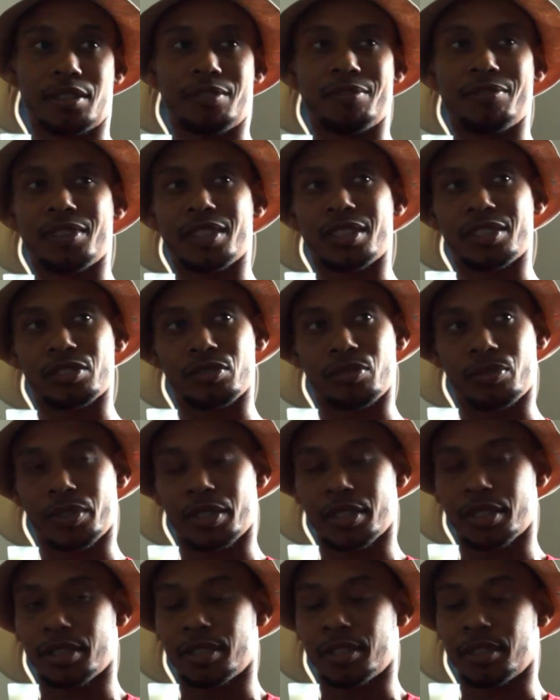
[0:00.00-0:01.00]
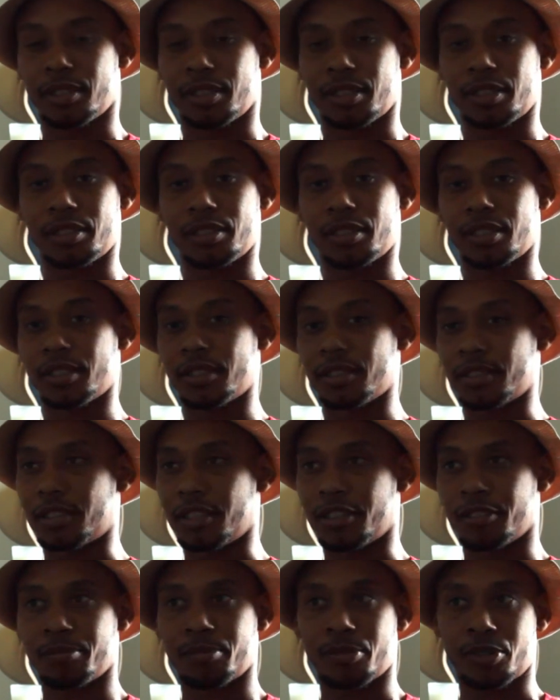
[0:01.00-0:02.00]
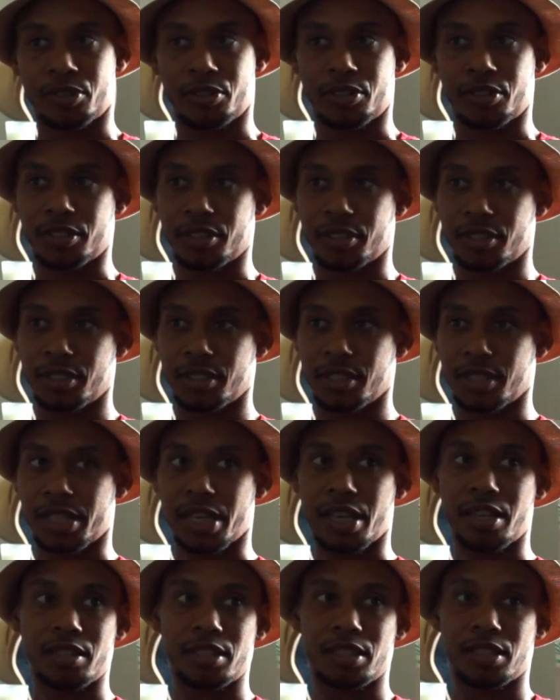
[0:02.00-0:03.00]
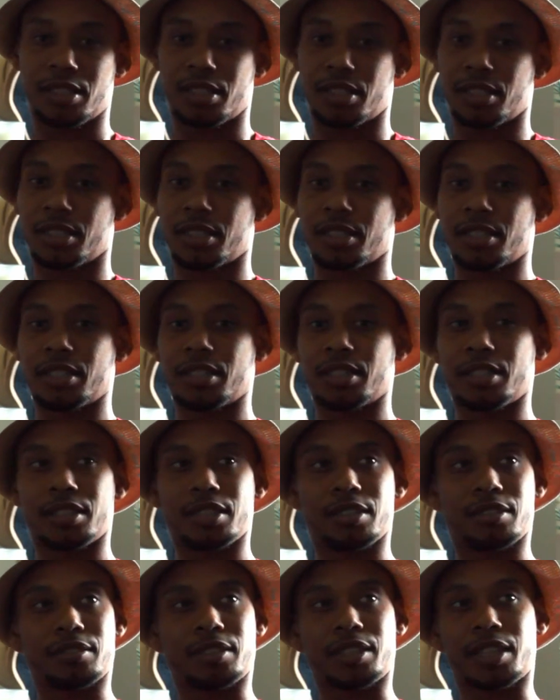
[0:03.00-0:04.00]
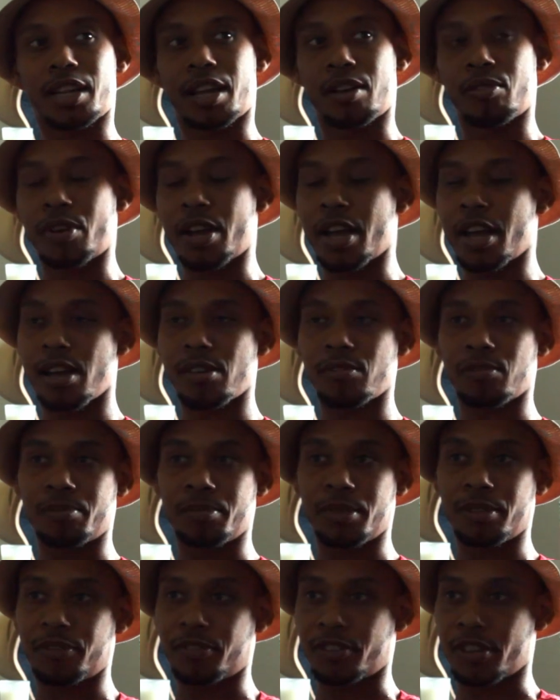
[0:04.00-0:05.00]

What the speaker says: in Venezuela, in Denmark that I will have with me